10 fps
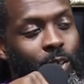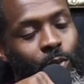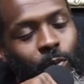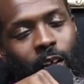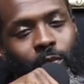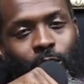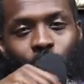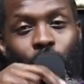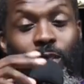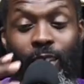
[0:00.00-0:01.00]
whatever you
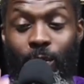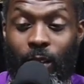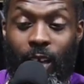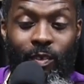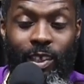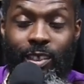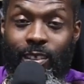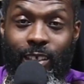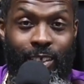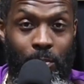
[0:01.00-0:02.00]
did, whatever it
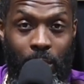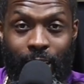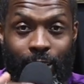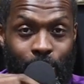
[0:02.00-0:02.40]
took to make,